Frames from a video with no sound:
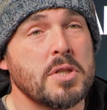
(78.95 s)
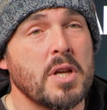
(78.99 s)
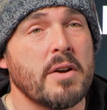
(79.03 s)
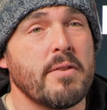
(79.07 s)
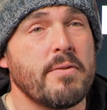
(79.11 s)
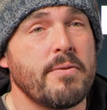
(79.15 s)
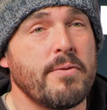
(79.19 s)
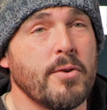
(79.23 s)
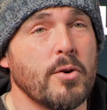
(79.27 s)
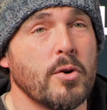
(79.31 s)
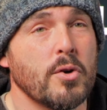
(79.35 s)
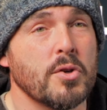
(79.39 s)

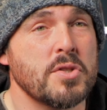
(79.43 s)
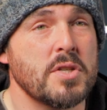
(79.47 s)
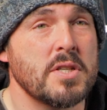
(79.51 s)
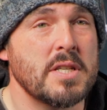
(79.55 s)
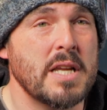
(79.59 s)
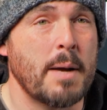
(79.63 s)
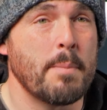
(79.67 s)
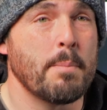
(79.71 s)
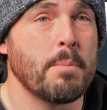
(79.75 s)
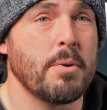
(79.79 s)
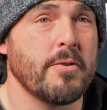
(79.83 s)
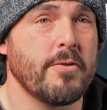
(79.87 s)
that force is
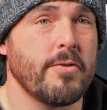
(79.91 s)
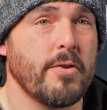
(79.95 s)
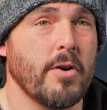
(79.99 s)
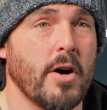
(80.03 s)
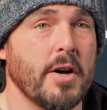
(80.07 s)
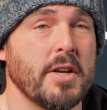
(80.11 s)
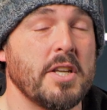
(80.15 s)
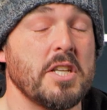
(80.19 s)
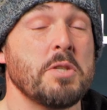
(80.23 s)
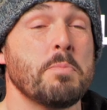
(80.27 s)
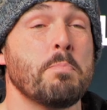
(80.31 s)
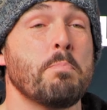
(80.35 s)

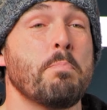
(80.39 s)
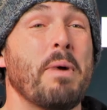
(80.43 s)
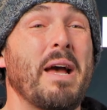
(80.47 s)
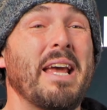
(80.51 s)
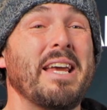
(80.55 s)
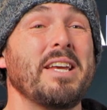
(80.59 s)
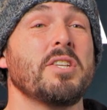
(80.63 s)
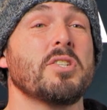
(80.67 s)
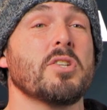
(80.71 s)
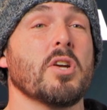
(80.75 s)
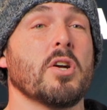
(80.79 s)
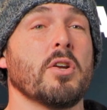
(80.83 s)
amplified is
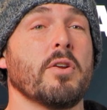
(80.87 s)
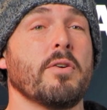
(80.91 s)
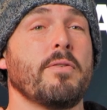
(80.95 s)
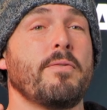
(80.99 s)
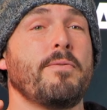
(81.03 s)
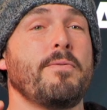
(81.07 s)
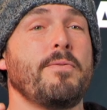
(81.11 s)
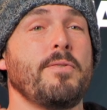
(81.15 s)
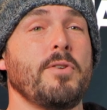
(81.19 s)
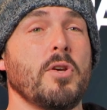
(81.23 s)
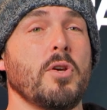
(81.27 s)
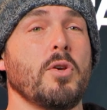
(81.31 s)
based on a
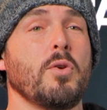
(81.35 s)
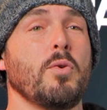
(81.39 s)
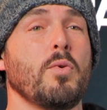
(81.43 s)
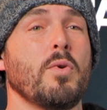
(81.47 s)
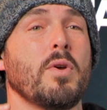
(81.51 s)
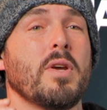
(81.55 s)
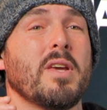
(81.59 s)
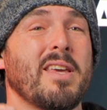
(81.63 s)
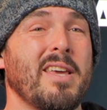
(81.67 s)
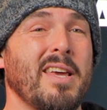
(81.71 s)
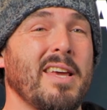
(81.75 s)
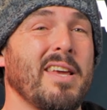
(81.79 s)
few
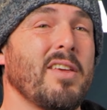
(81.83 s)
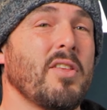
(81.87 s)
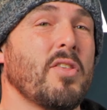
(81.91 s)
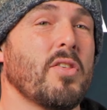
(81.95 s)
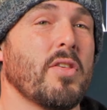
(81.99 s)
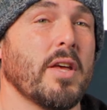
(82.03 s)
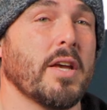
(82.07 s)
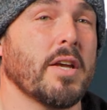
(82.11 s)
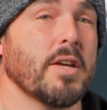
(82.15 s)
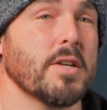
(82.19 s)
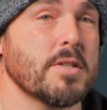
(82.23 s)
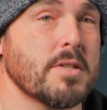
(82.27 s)
key
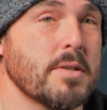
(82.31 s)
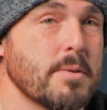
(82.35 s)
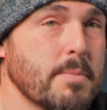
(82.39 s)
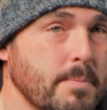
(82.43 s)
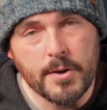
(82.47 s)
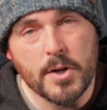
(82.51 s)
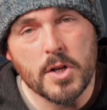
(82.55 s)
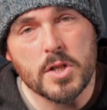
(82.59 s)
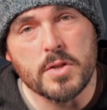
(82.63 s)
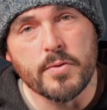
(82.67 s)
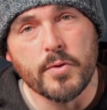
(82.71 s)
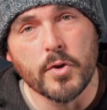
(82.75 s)
things.
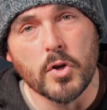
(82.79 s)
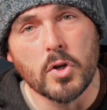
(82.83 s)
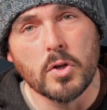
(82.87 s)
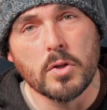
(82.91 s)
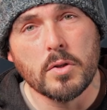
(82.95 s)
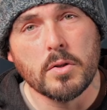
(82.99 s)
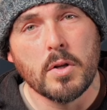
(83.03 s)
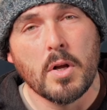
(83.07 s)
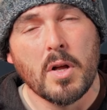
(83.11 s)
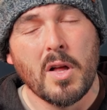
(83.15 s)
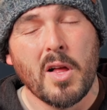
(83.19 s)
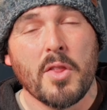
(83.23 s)
First of
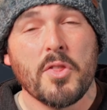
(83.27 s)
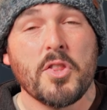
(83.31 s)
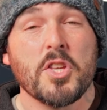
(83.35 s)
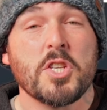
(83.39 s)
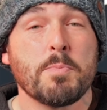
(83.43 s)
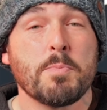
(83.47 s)
all, the